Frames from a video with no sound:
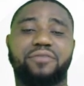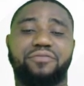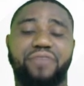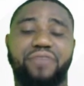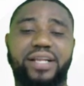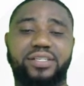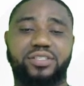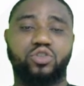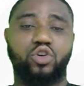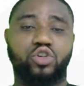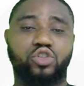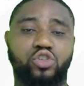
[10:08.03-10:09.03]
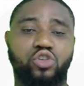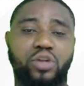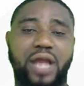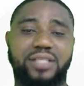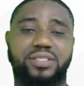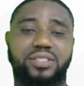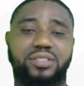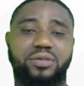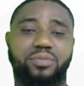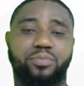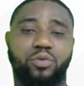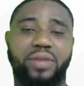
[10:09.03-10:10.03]
veins. So you should know that
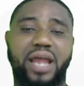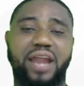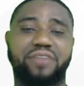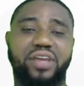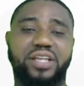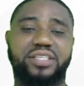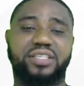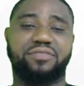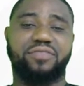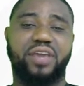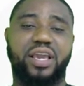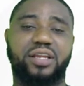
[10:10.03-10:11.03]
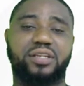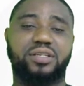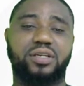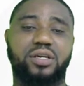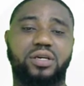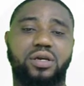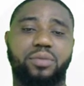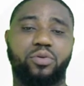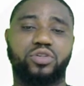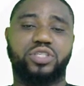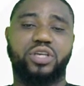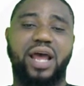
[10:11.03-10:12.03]
pulmonary vein is a vein,
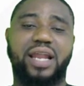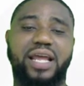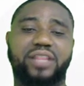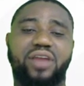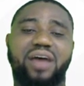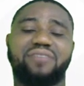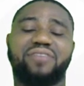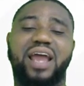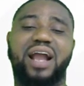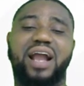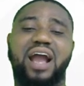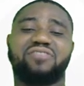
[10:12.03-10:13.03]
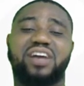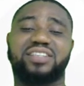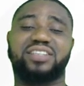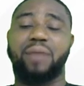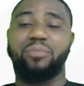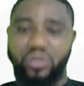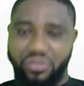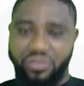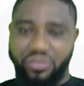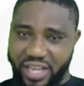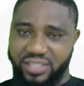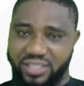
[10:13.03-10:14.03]
posterior and anterior vena cavas, they are both
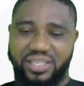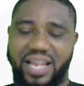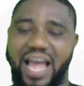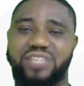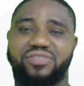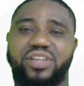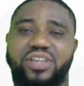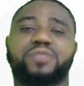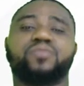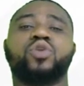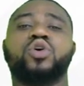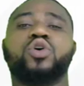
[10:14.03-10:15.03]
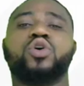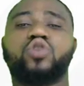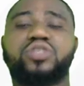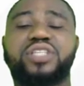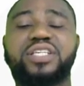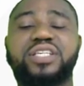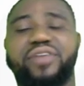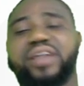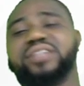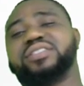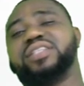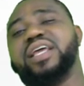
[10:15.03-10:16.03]
veins, large veins. So since
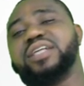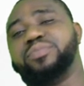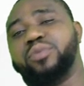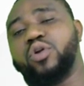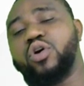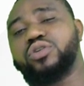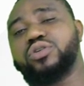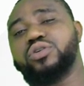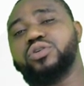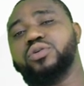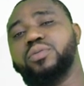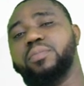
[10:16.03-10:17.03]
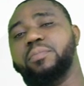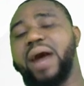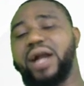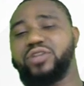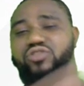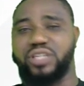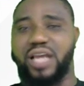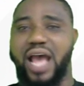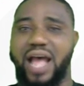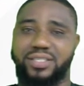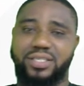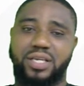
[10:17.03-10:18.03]
veins takes blood back to the
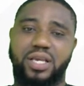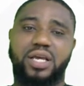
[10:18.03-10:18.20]
heart,